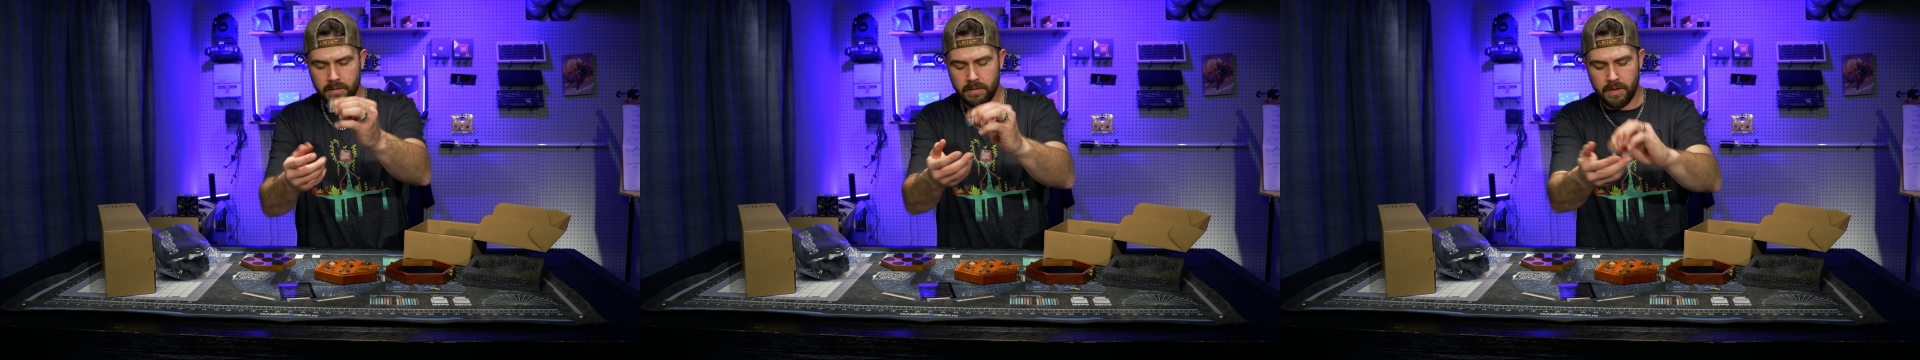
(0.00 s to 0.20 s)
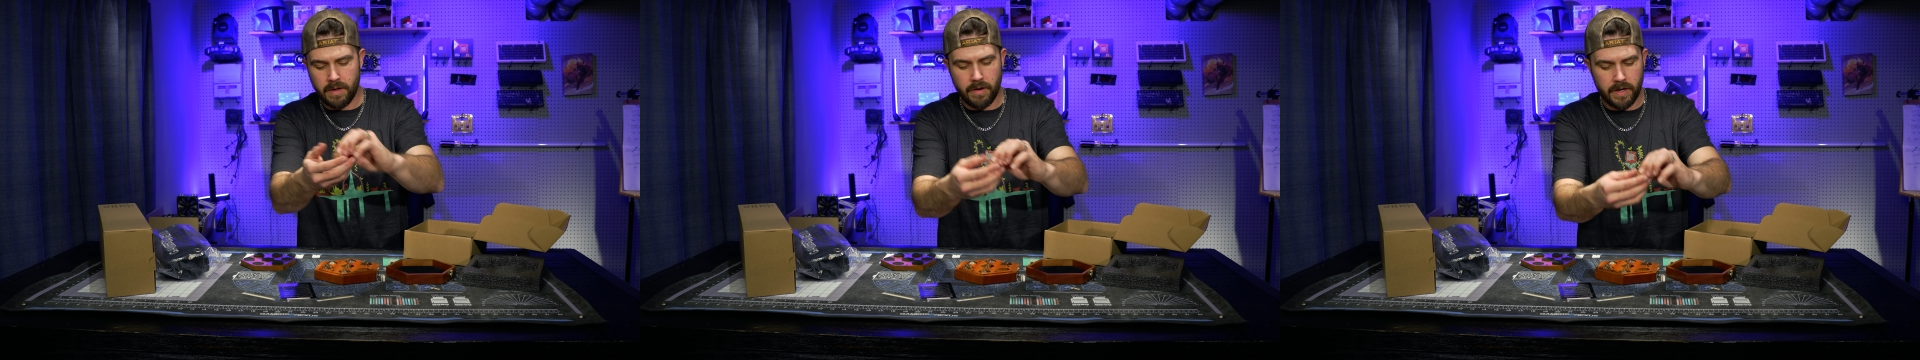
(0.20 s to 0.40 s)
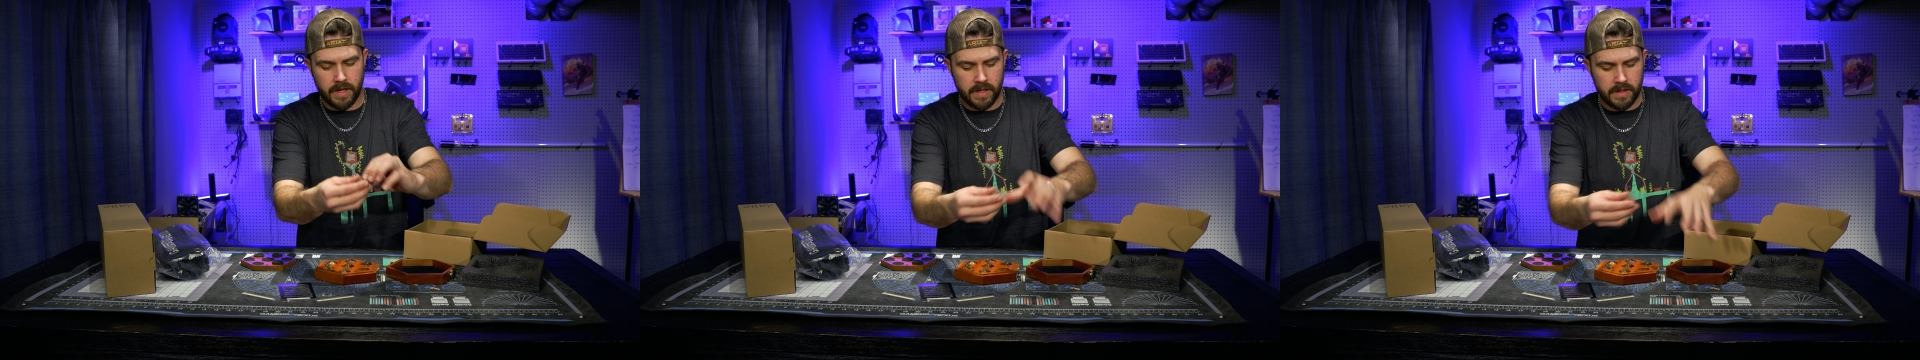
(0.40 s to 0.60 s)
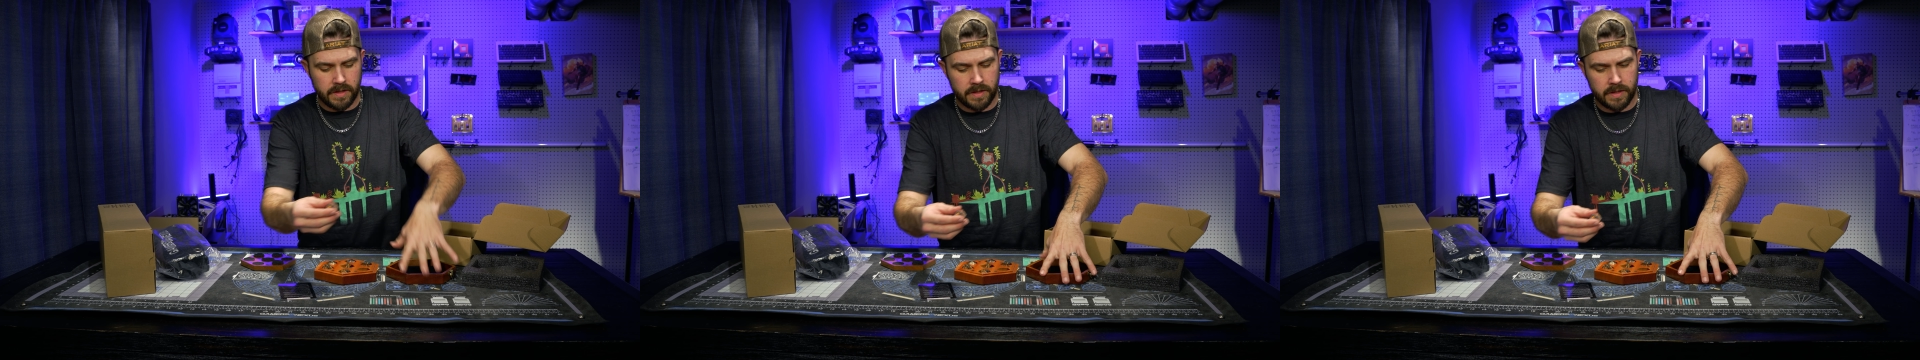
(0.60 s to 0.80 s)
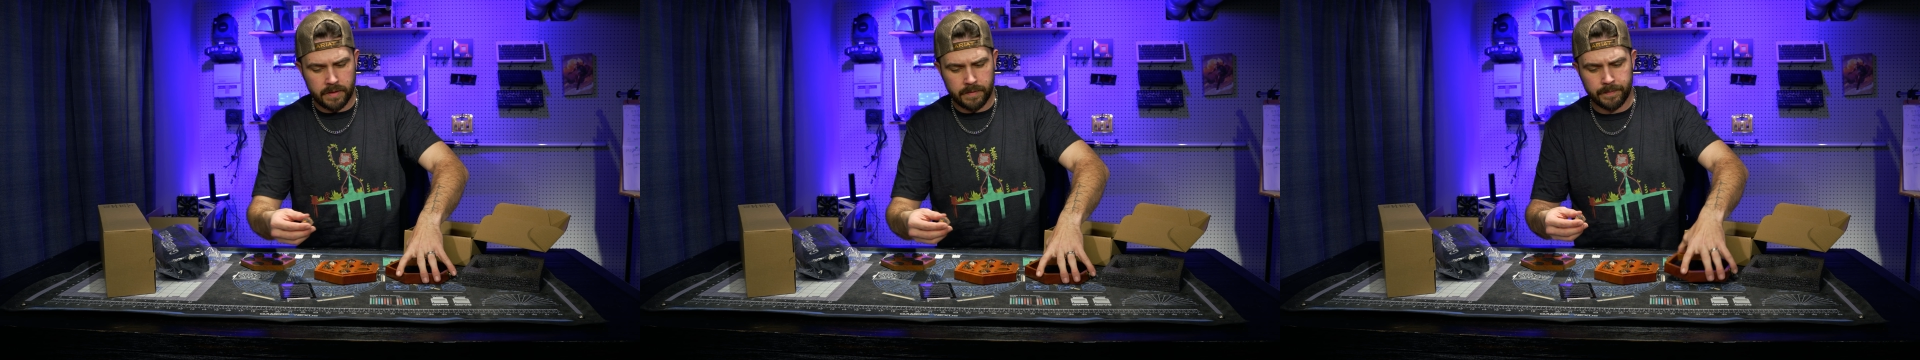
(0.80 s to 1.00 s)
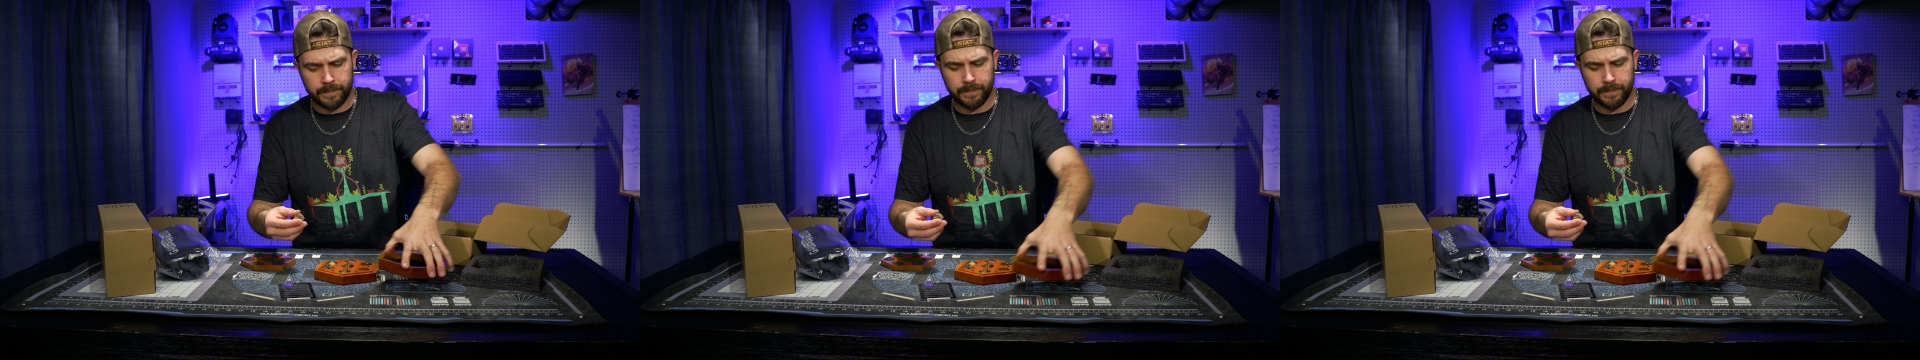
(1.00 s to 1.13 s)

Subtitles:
There it is.